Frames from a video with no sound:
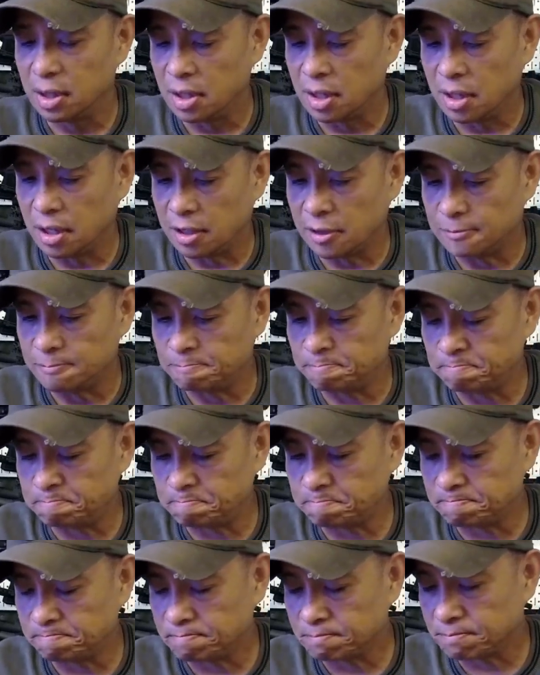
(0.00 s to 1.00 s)
A
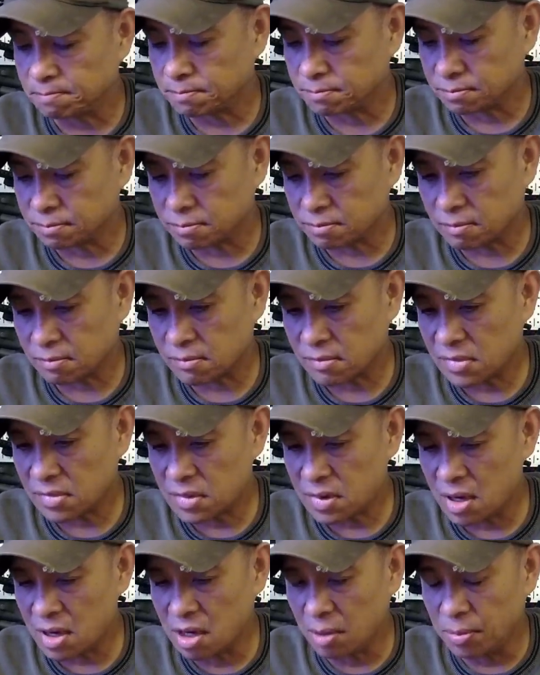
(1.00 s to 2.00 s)

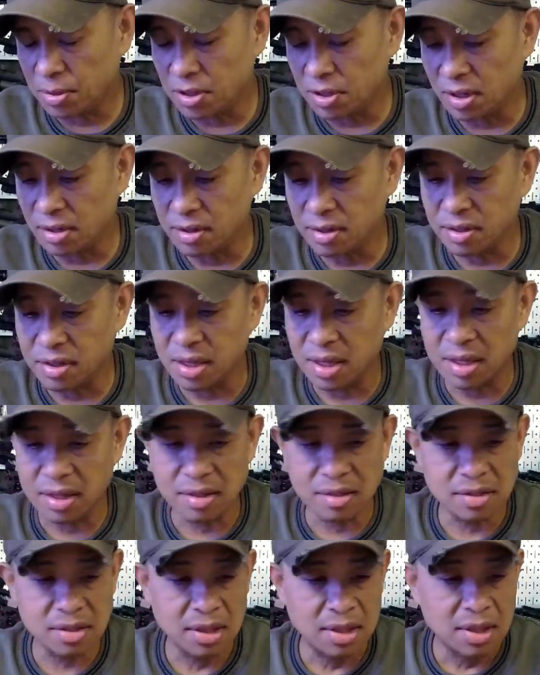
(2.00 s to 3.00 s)
couple other
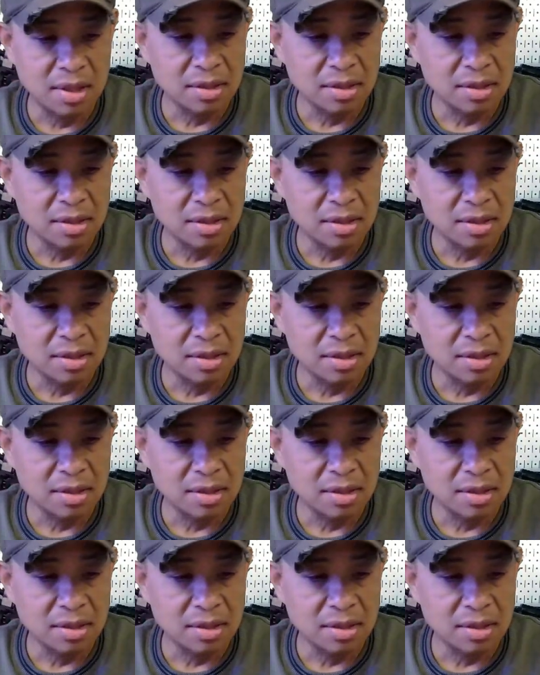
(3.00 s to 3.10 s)
things.